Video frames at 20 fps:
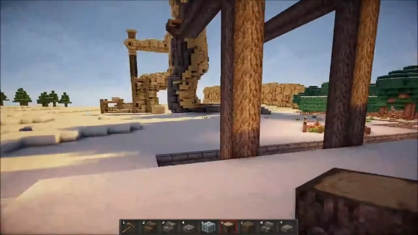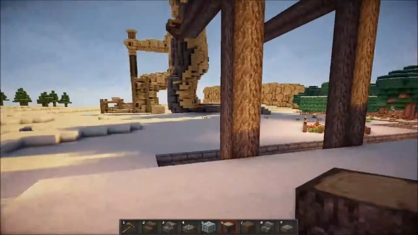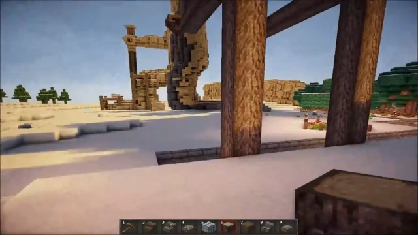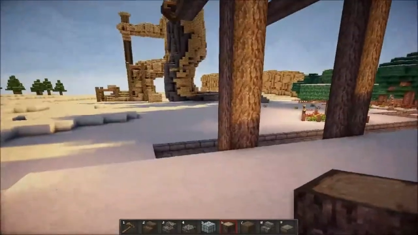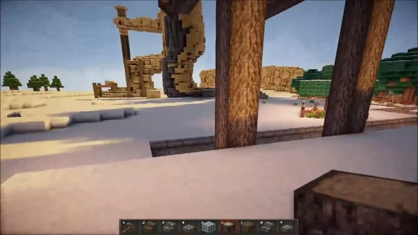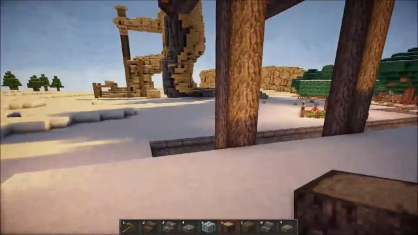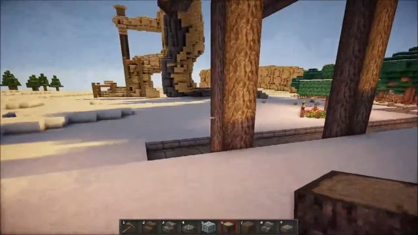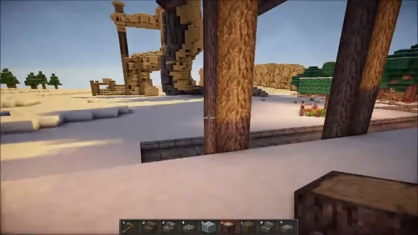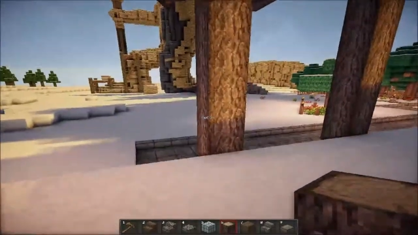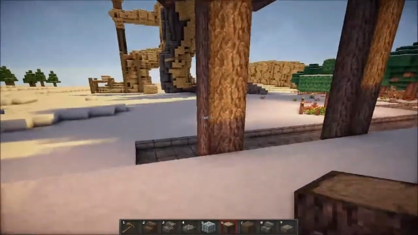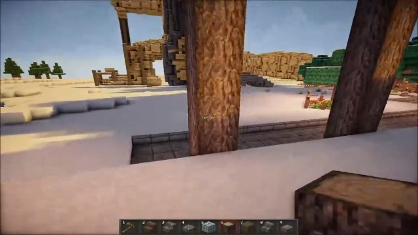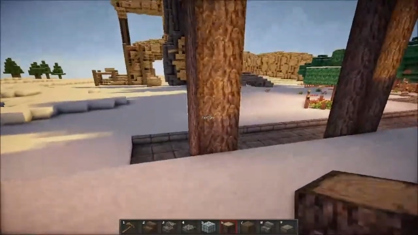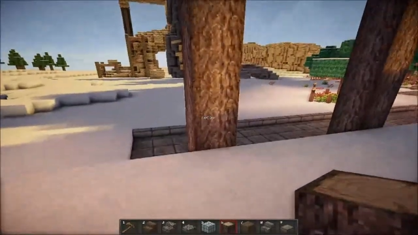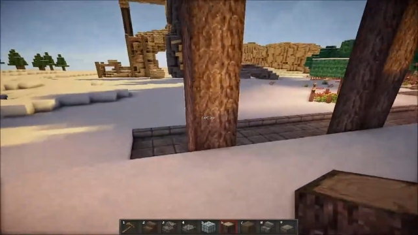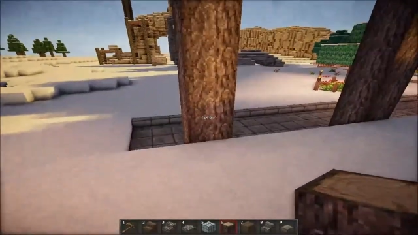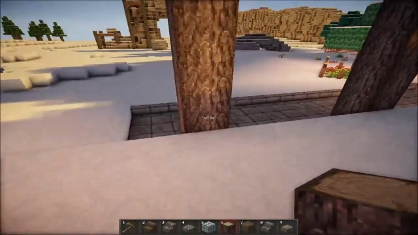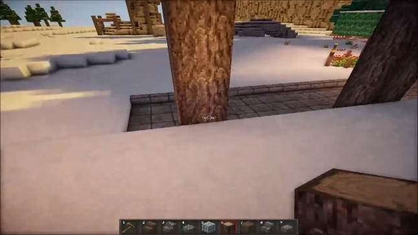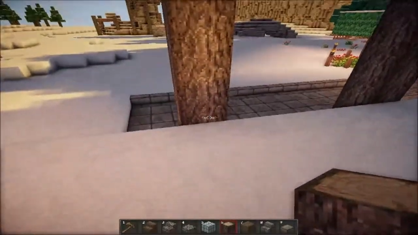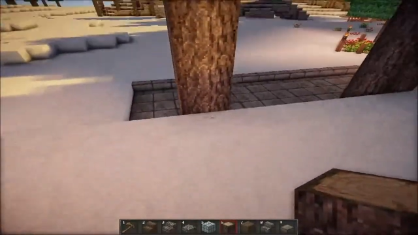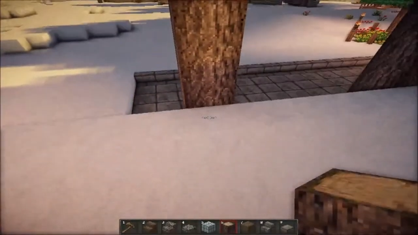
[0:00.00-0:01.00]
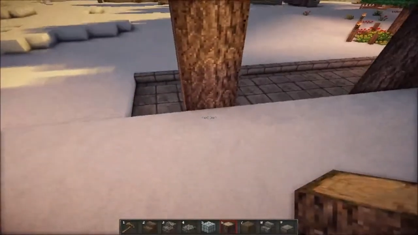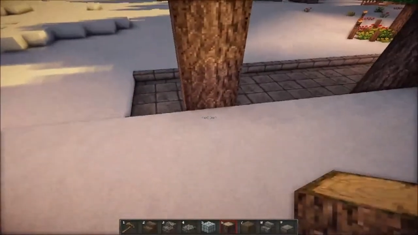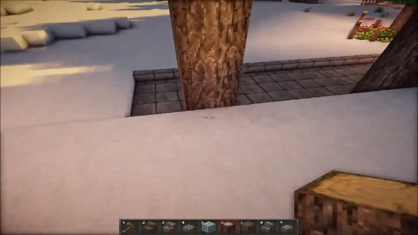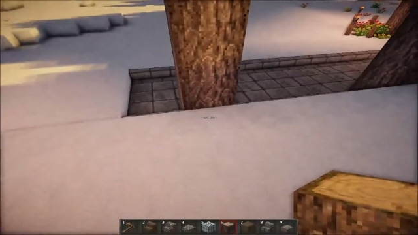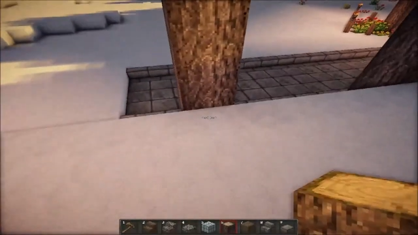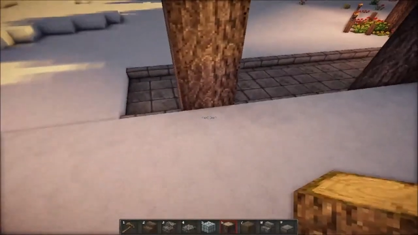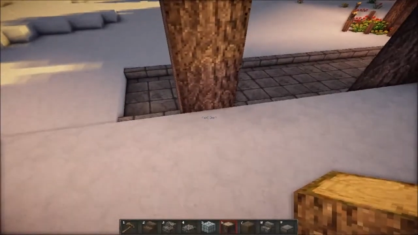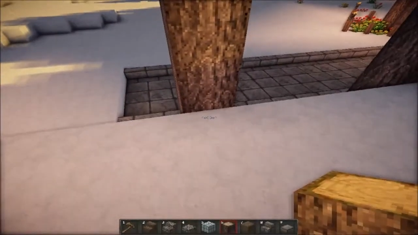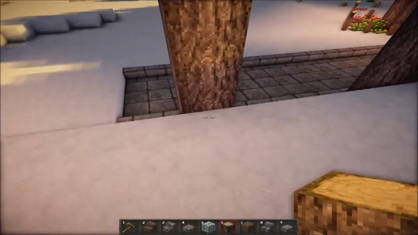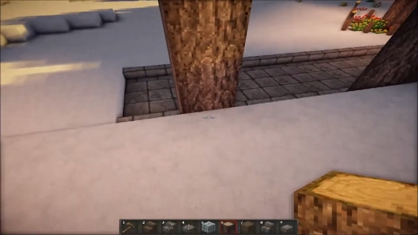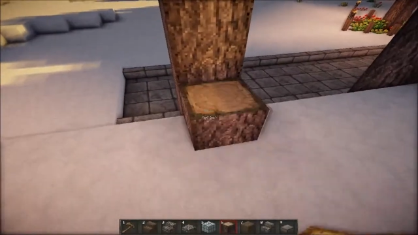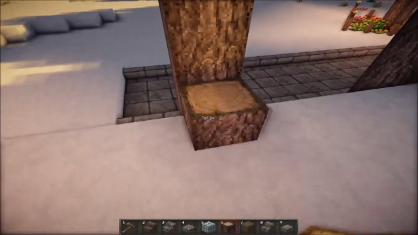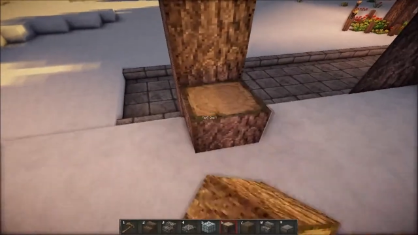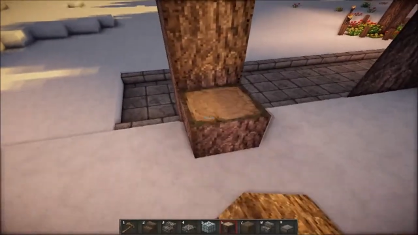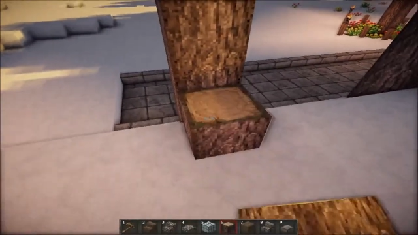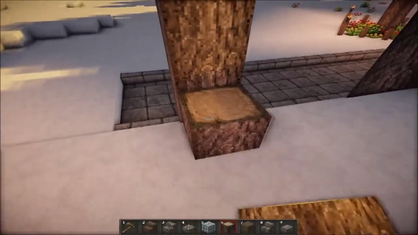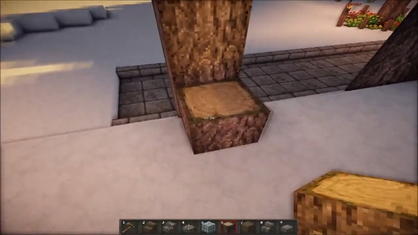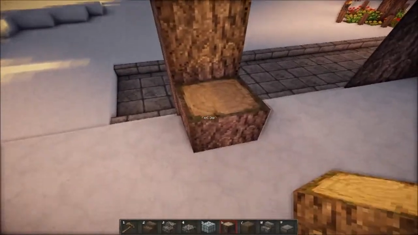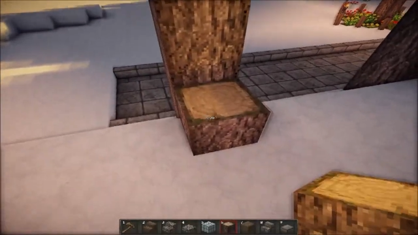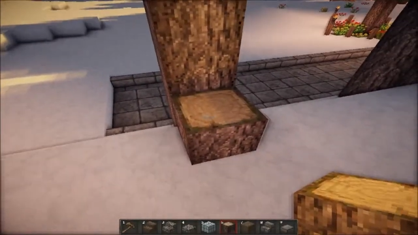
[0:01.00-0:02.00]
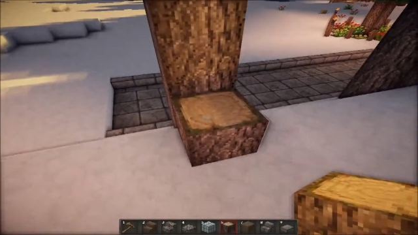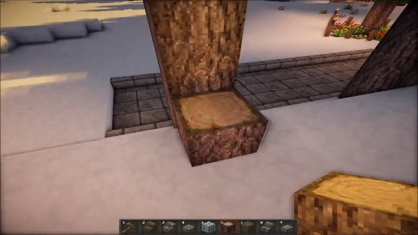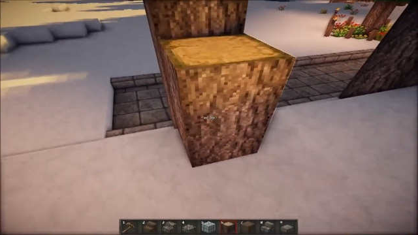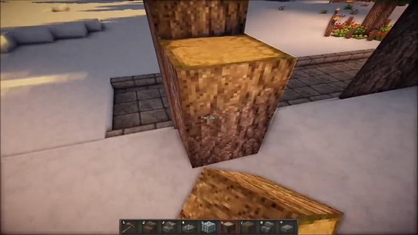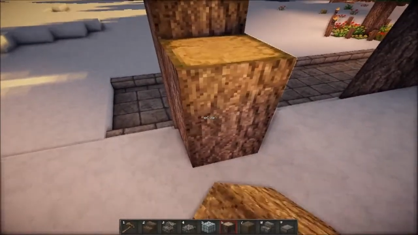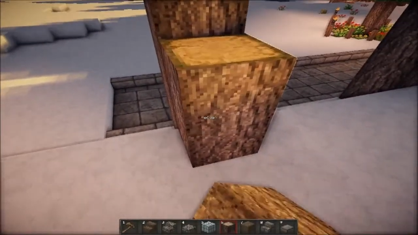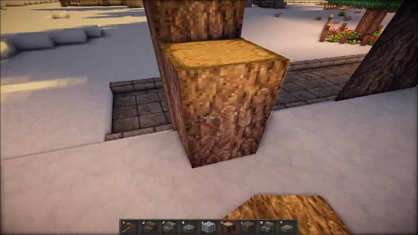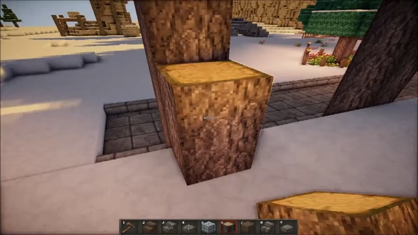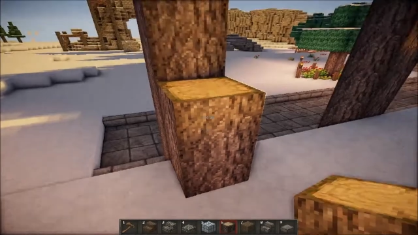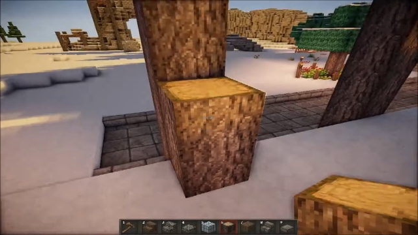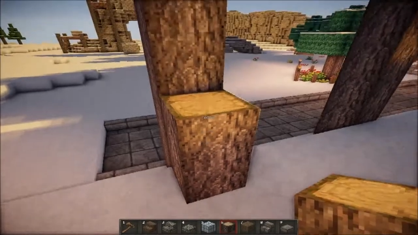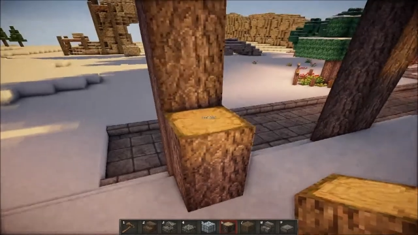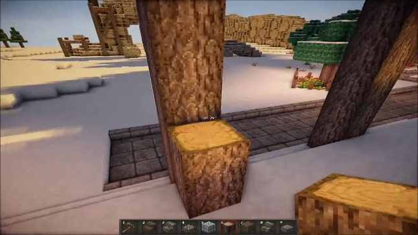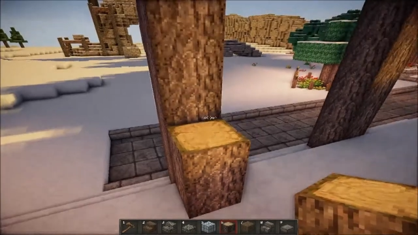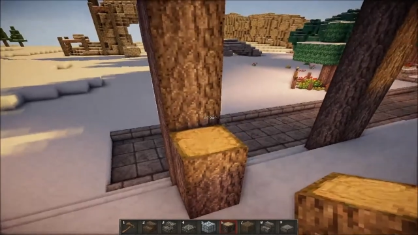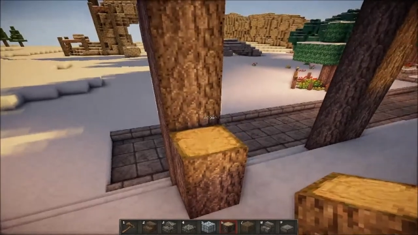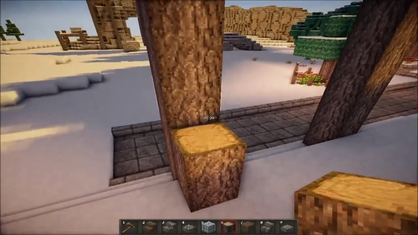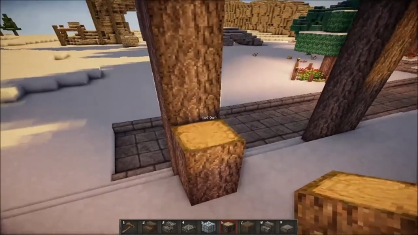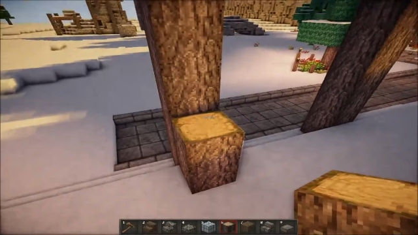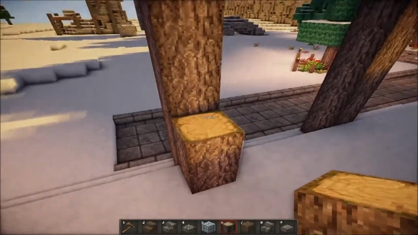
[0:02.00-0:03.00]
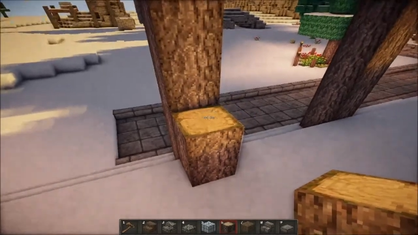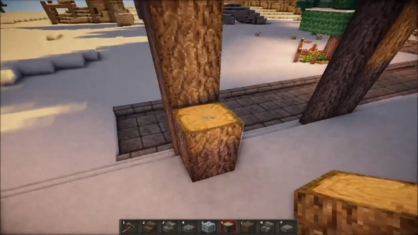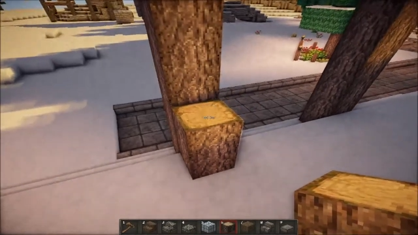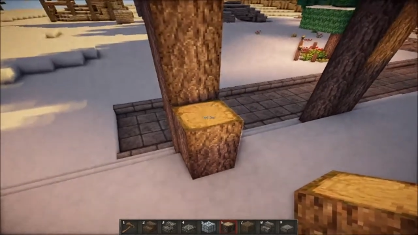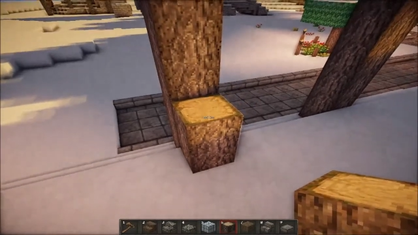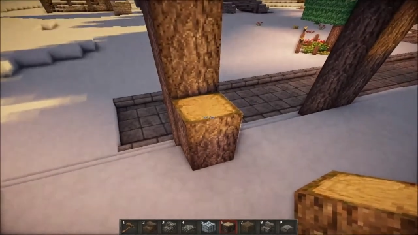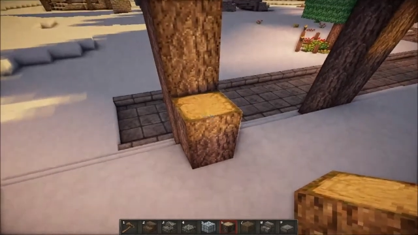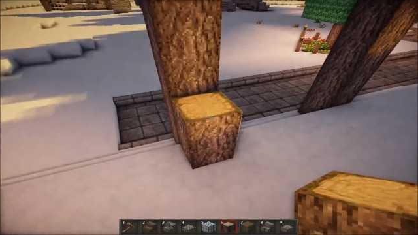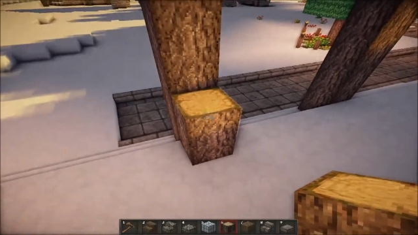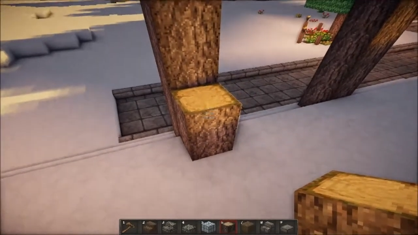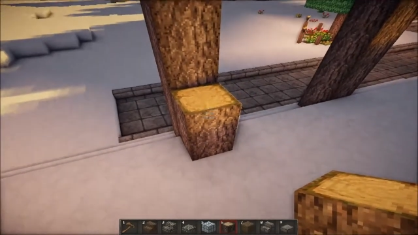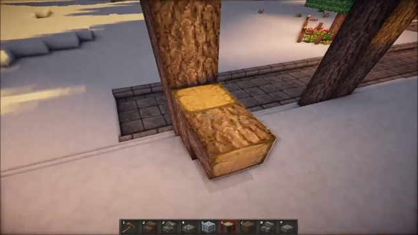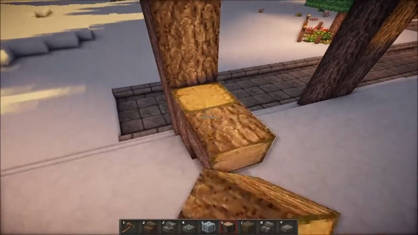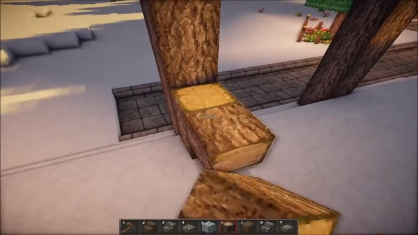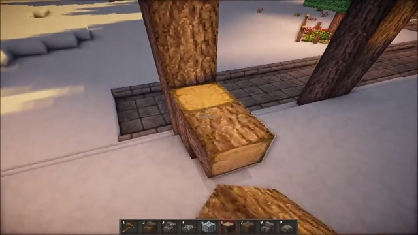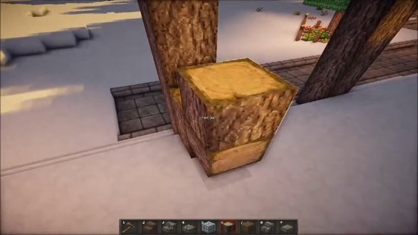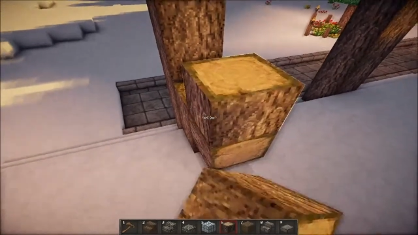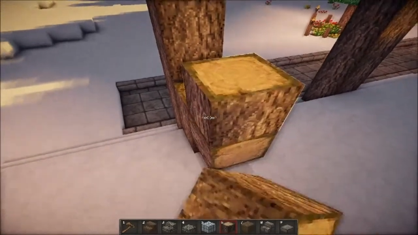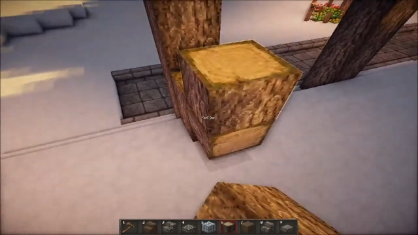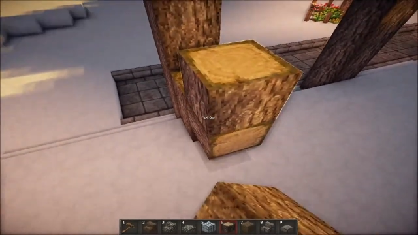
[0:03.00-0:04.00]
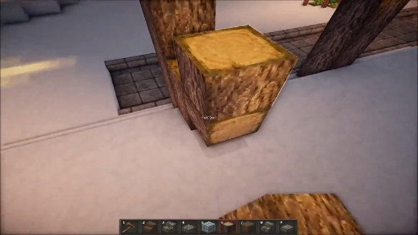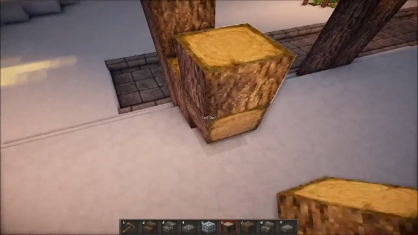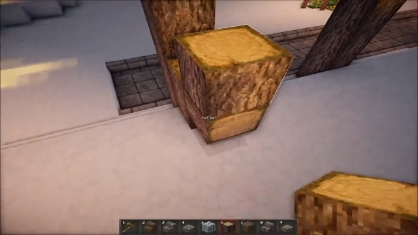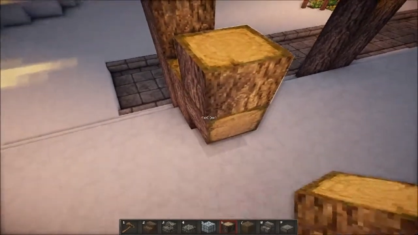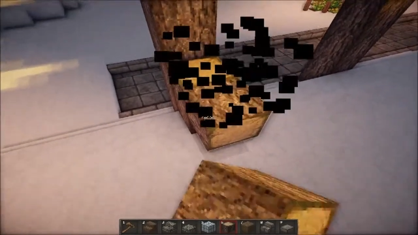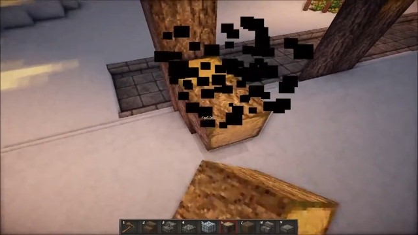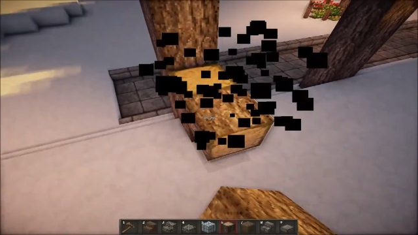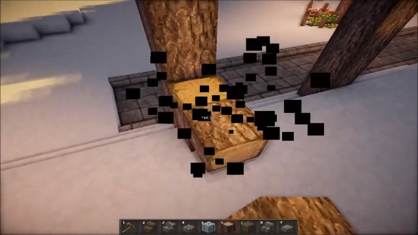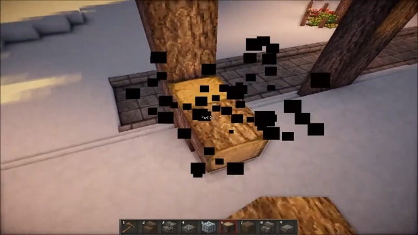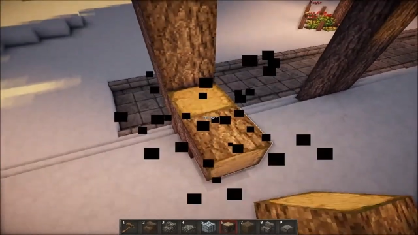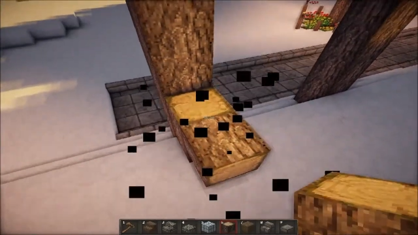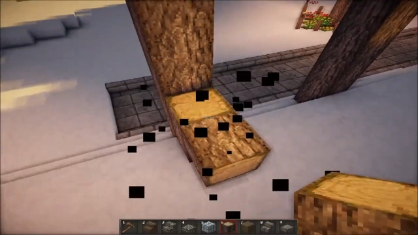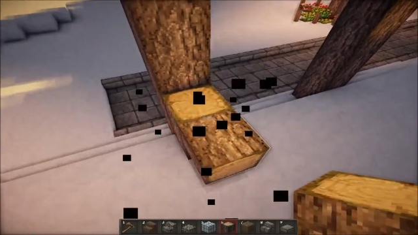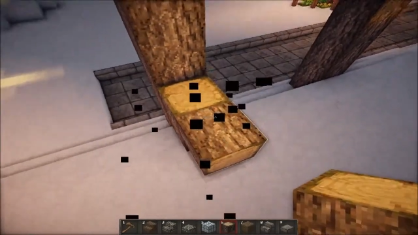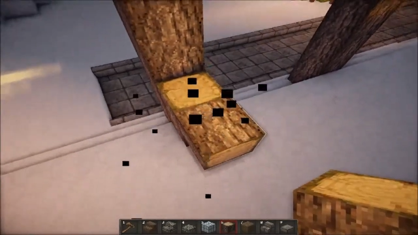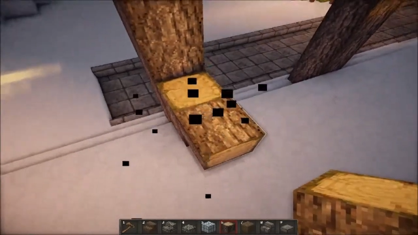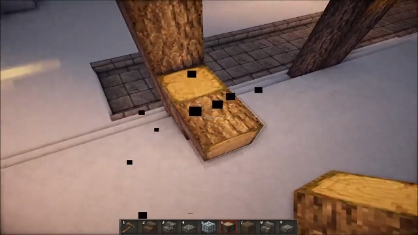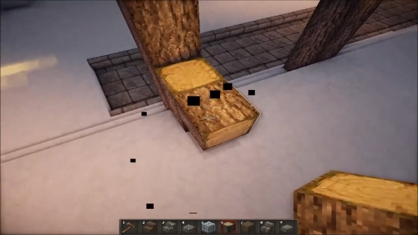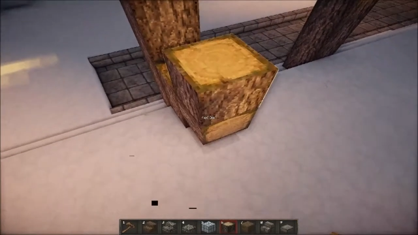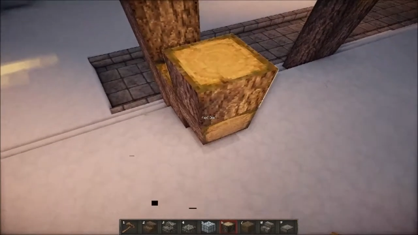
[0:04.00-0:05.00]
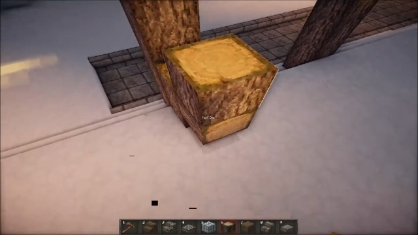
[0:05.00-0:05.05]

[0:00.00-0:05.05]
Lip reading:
No face is visible, so there are no lips to read.